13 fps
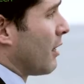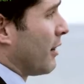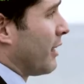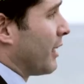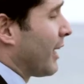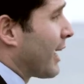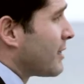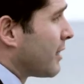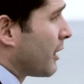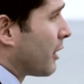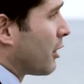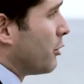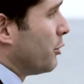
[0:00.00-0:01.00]
the
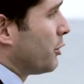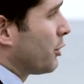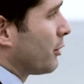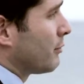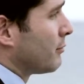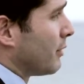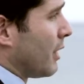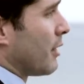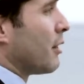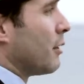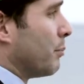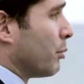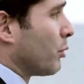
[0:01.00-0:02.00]
Atlantic Ocean,
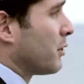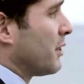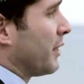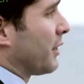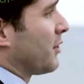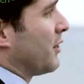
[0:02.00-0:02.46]
the Baltic